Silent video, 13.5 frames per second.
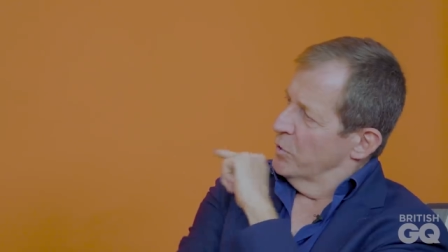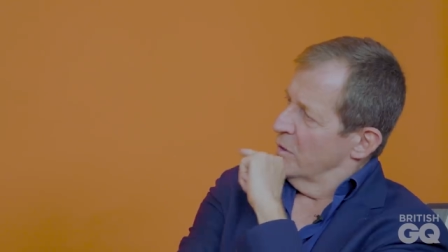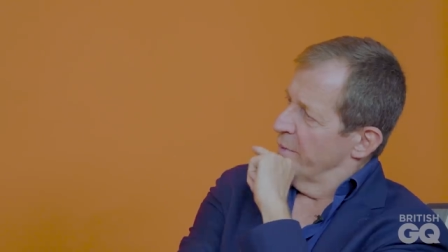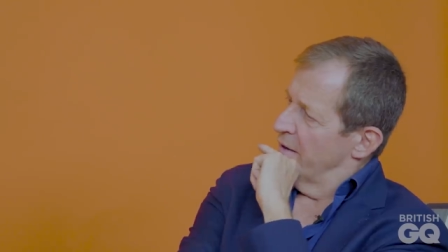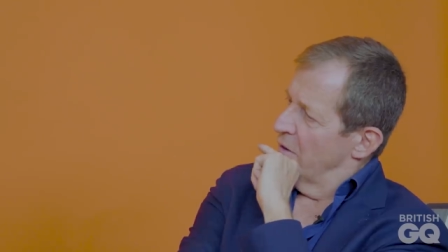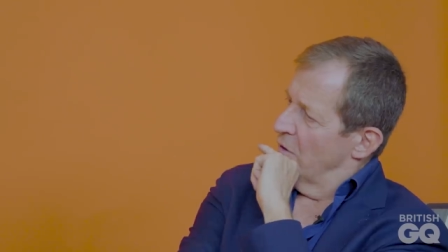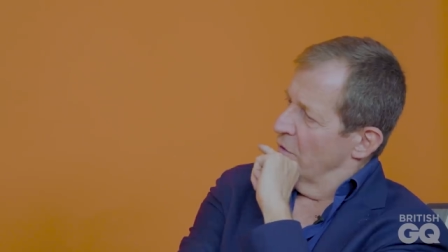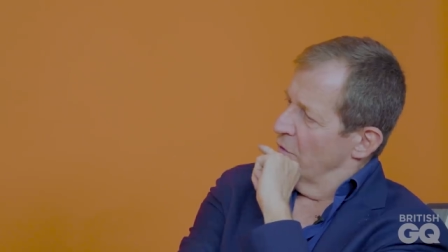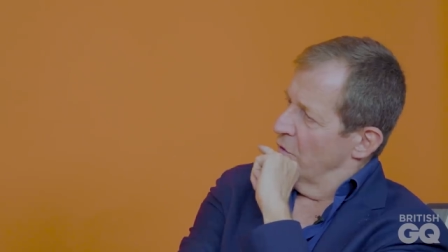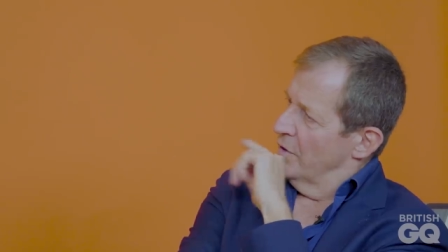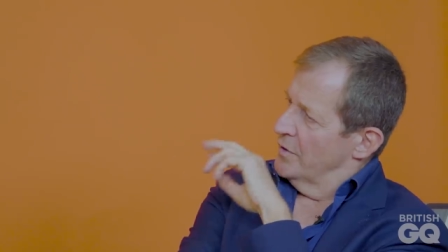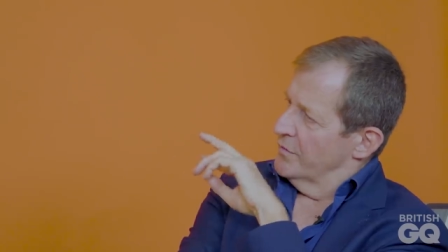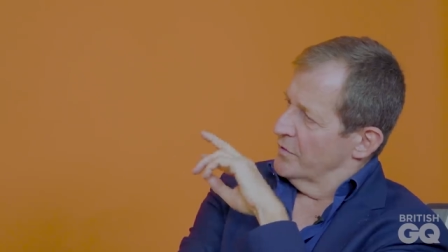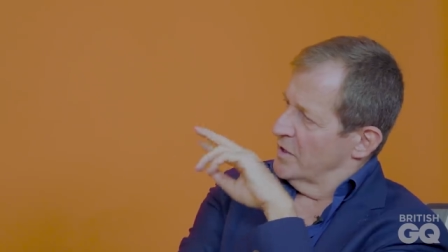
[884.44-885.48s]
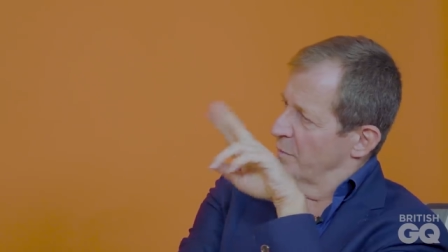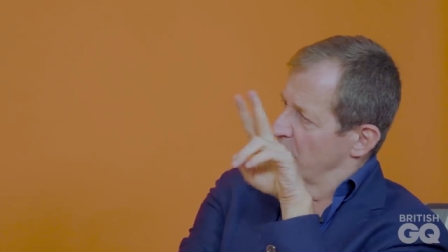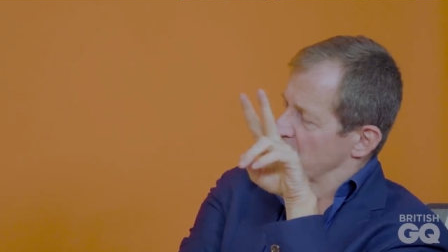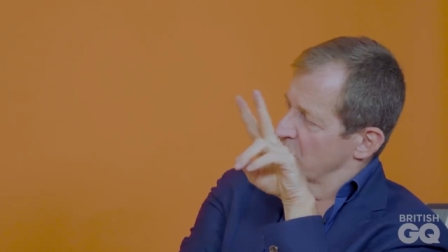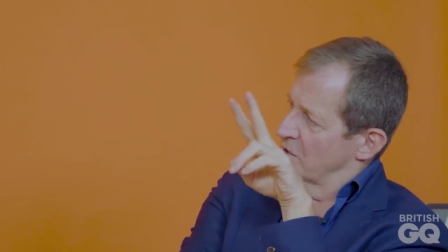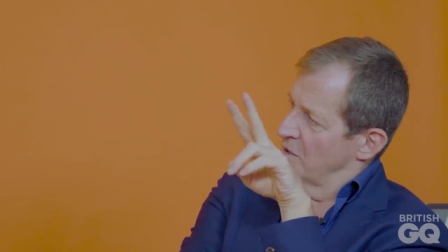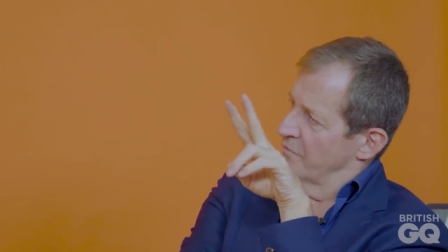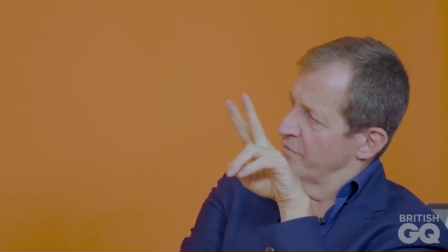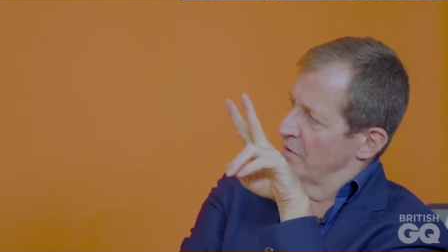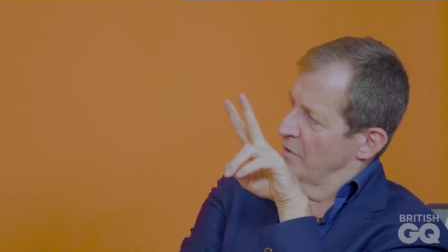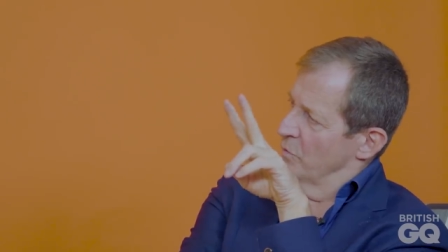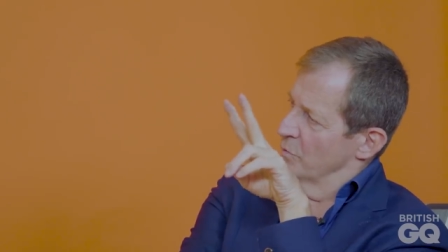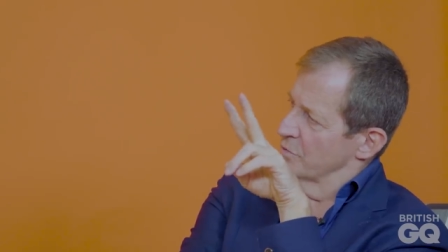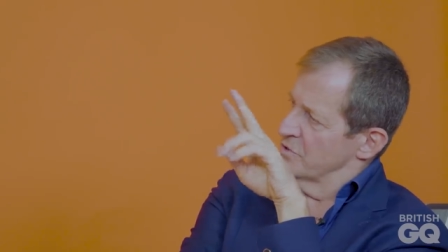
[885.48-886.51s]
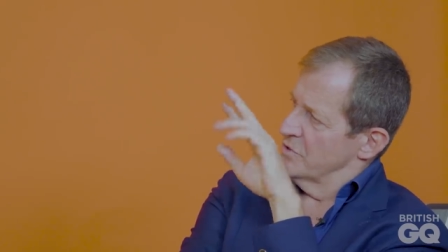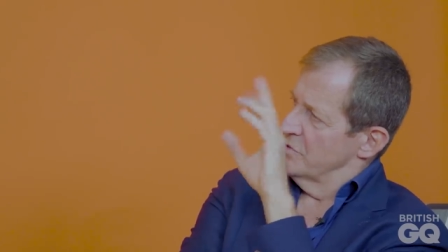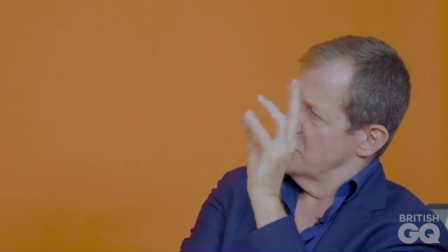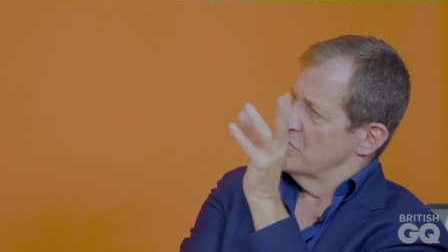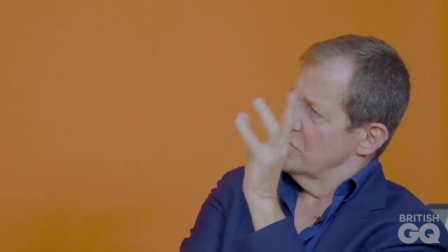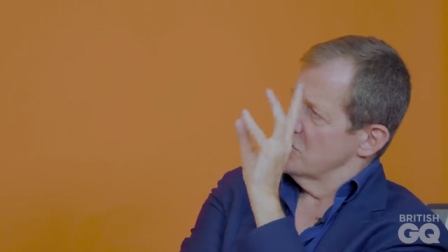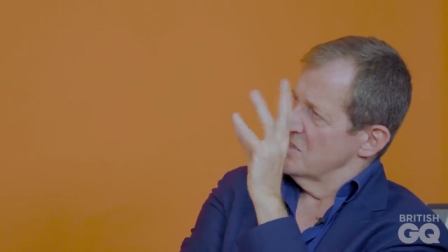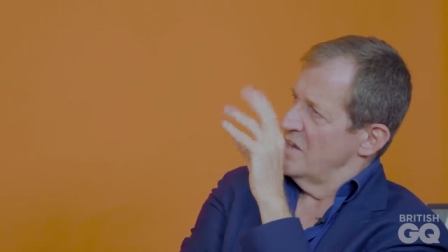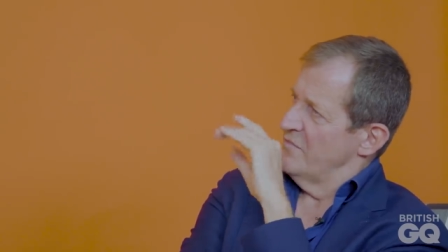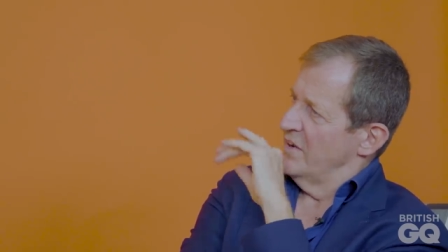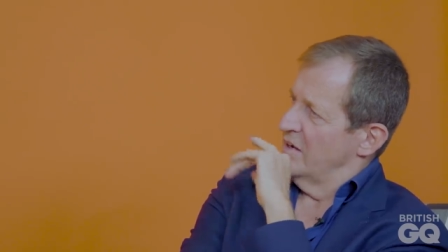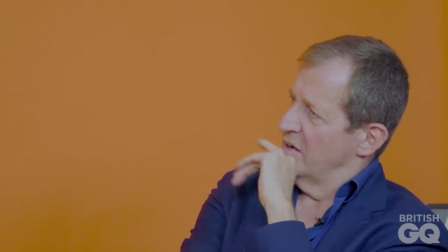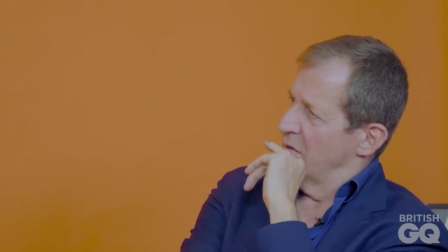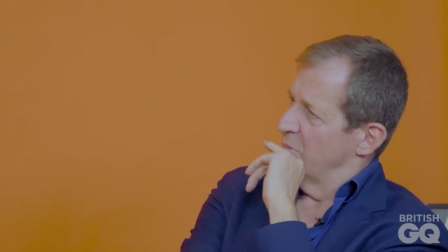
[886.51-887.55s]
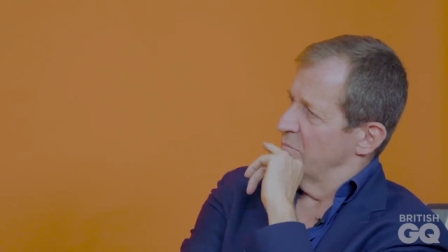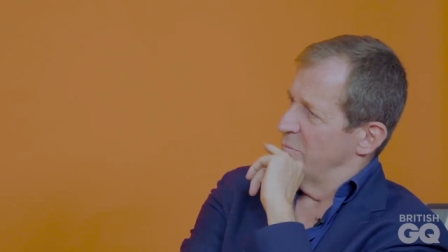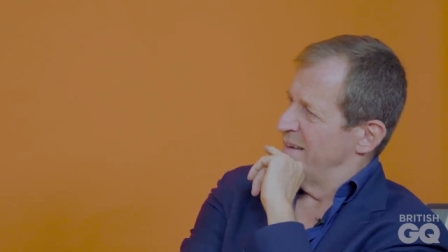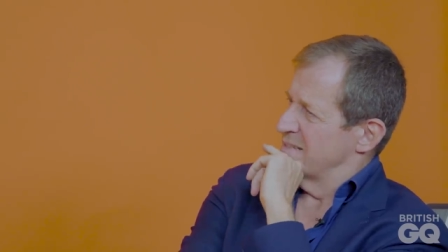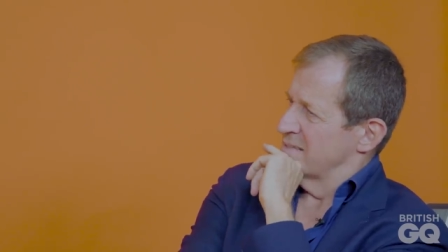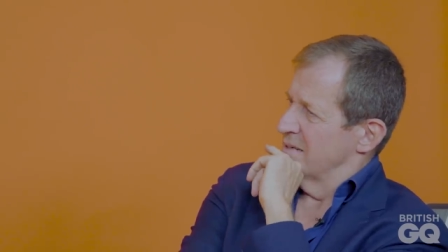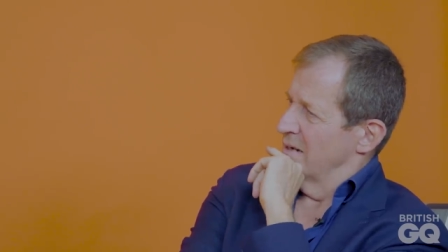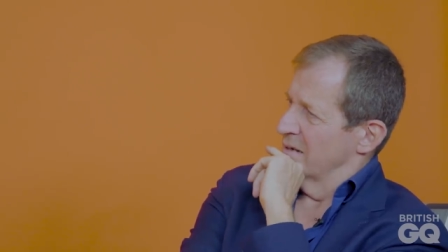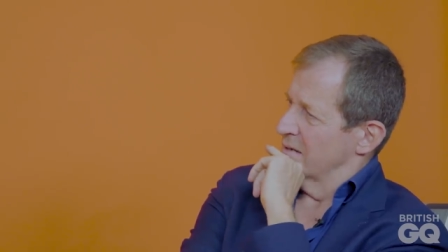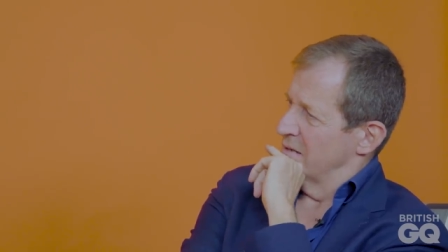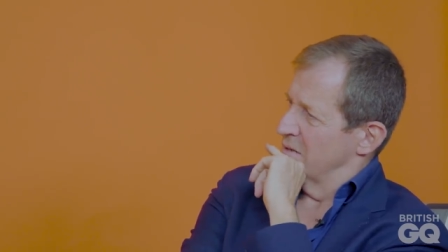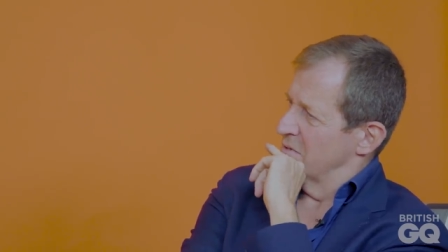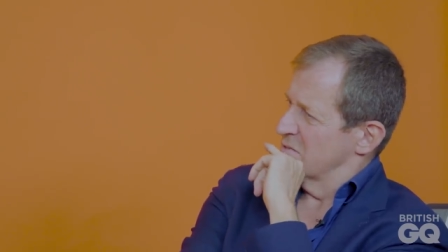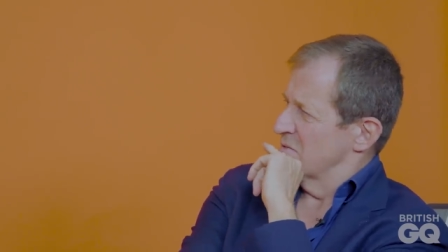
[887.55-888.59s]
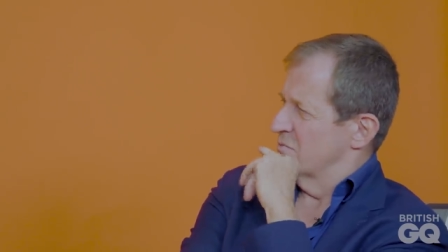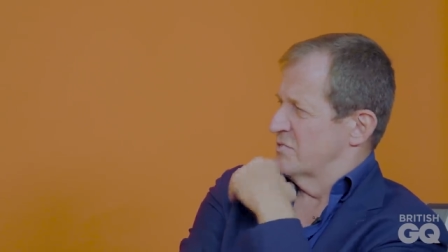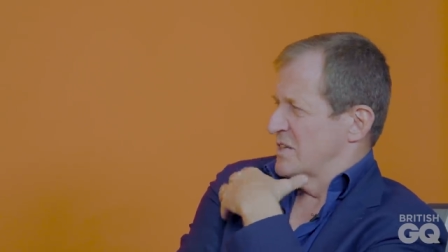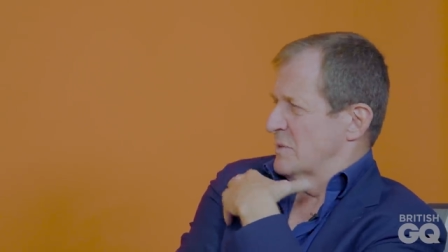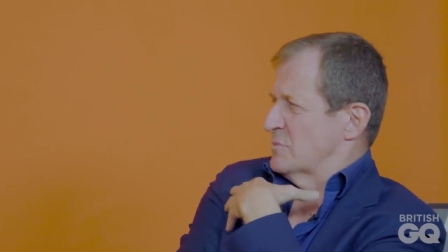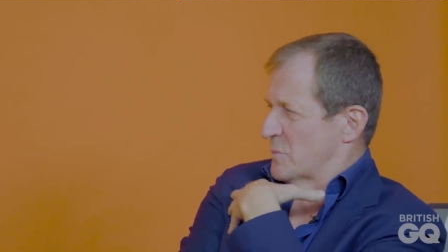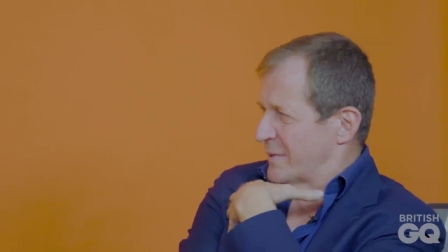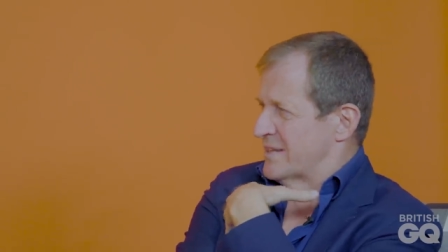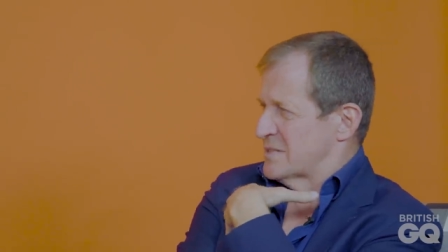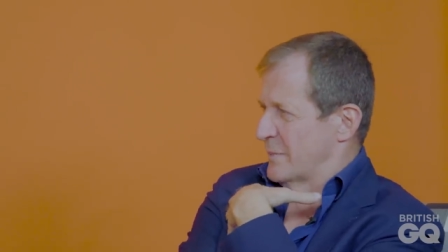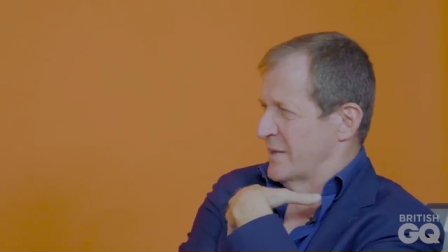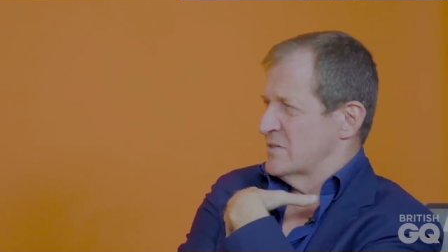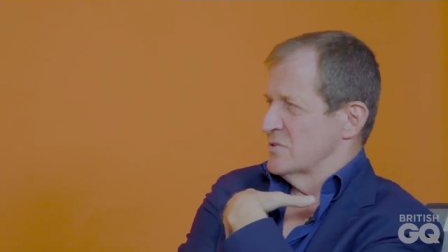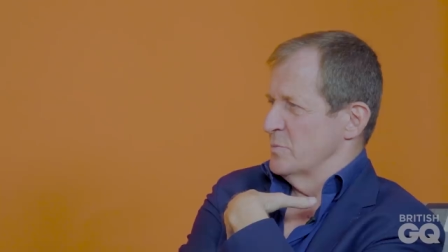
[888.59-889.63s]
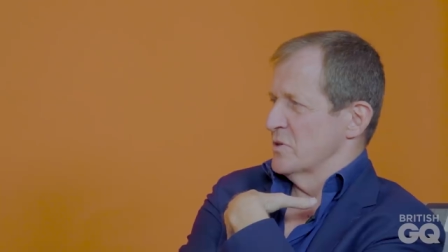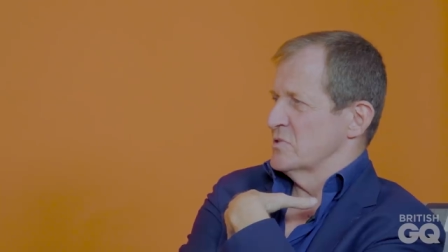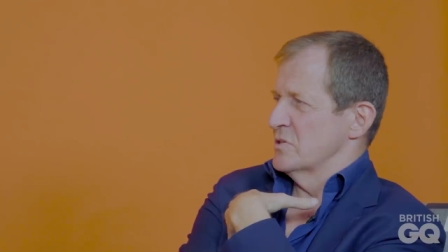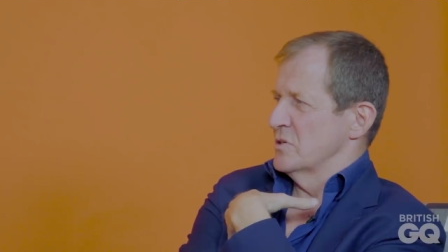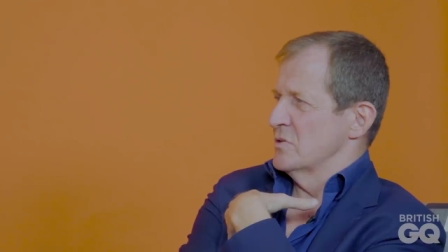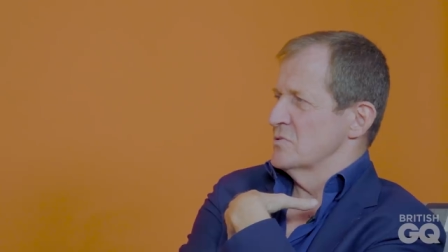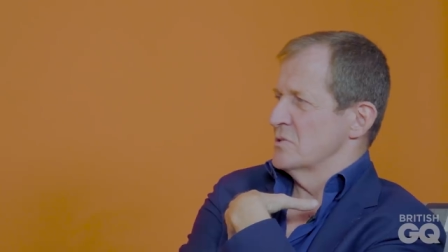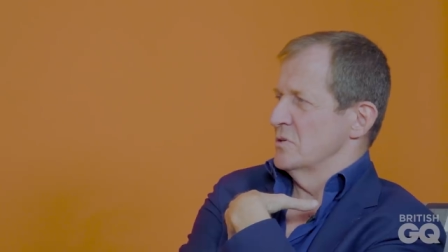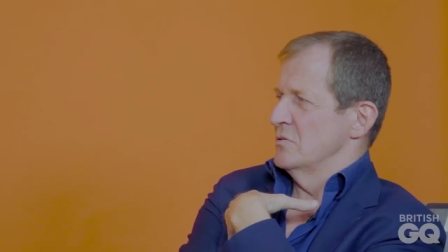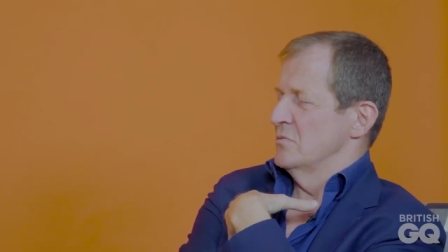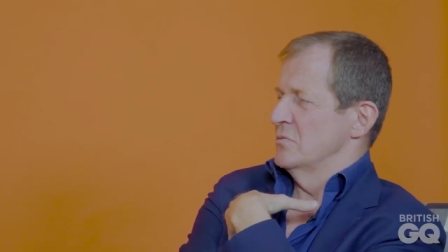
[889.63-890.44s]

what about coming up to the cup final? Does the FA Cup matter? Like, it doesn't seem to me to matter as much as it used to.